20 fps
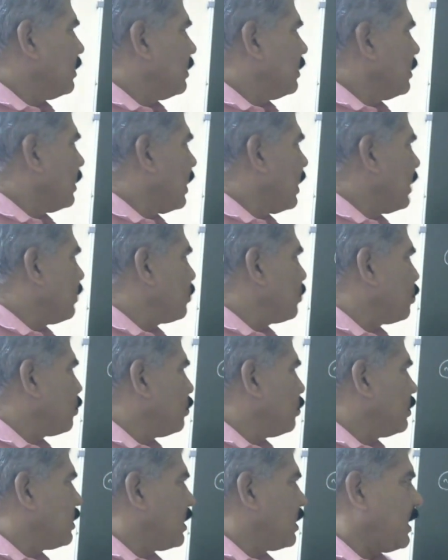I have
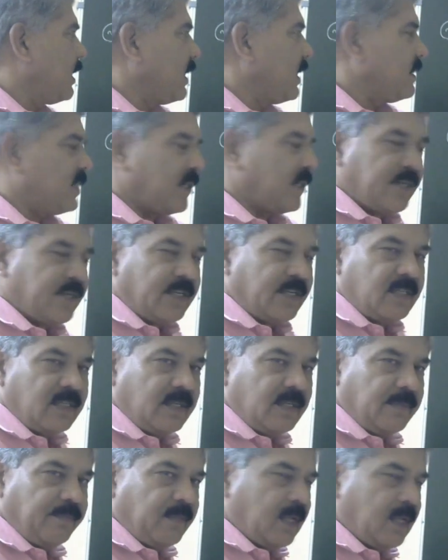shown three line
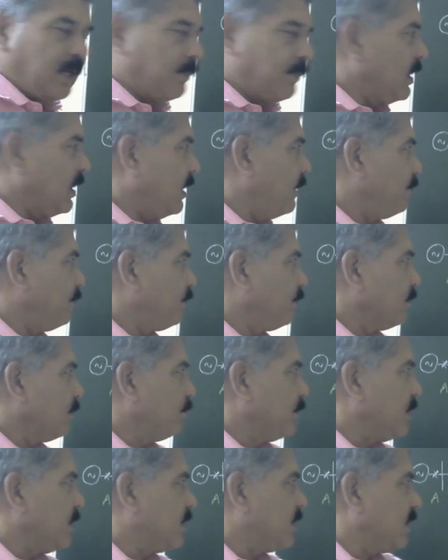sections, AB,
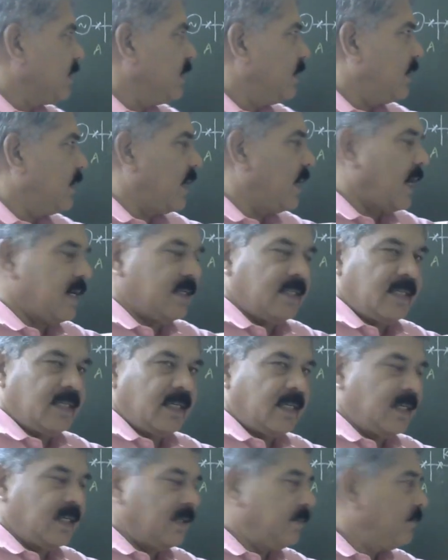BC and
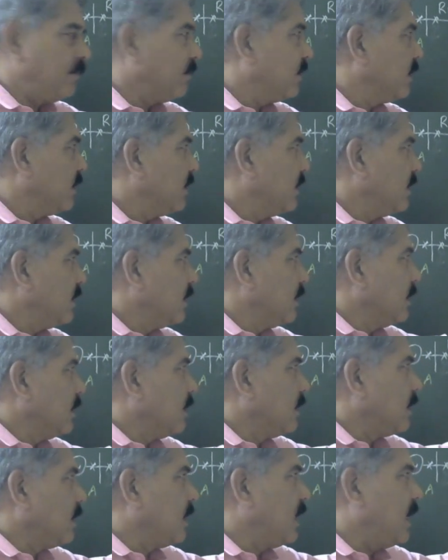CD.
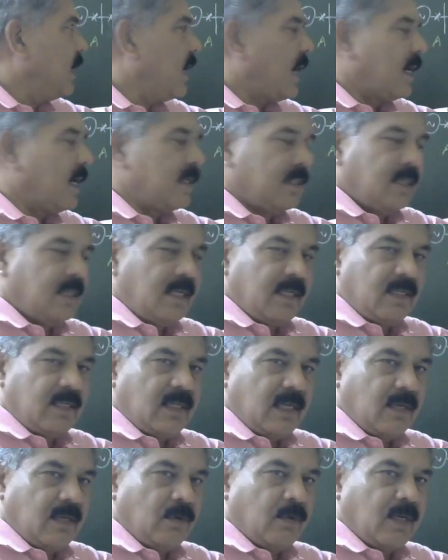Relay R3 is
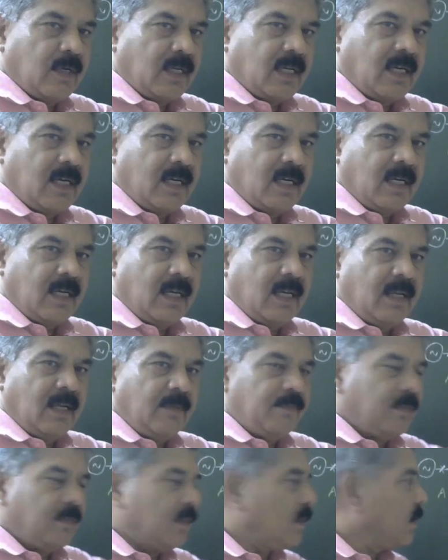an overcurrent relay.
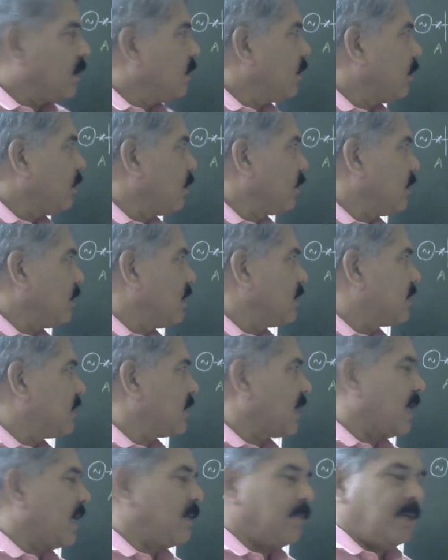Now this
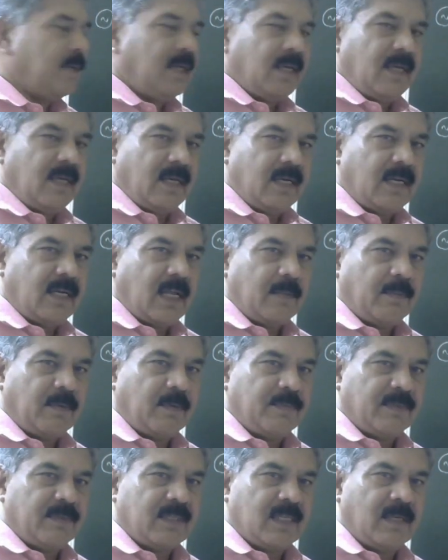can be any type
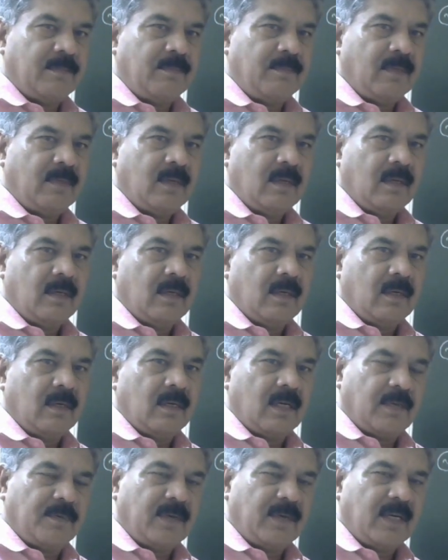of scheme,
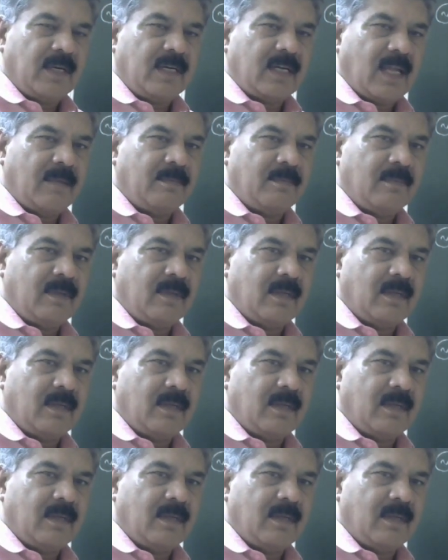definite time